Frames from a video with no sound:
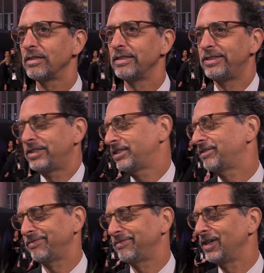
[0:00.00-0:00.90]
It's just,
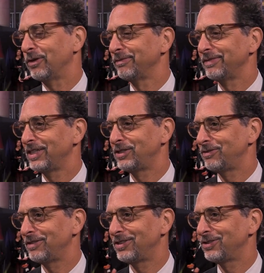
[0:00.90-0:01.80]
you know,
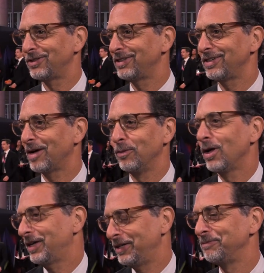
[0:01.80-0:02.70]
I'm
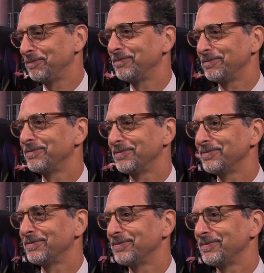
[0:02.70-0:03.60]
lucky. Yeah.
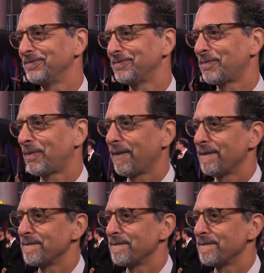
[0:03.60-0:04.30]
And in terms of him as a